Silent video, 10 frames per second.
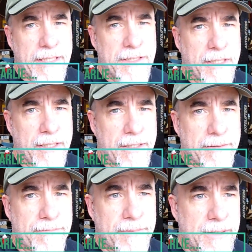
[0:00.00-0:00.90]
He's,
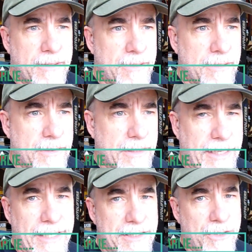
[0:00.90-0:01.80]

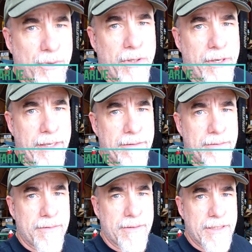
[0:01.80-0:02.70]
again, still
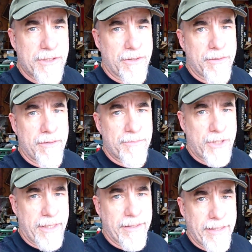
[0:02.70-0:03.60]
learning, and so I'm
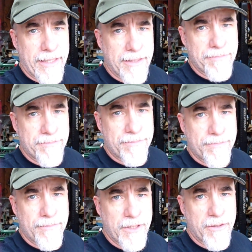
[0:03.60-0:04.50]
trying to get him,
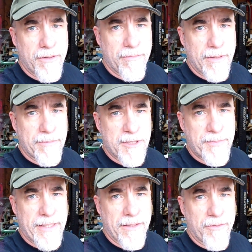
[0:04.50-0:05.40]
up to
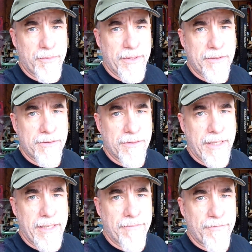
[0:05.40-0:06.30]
speed a little bit
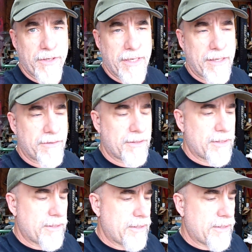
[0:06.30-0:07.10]
and get him figured out.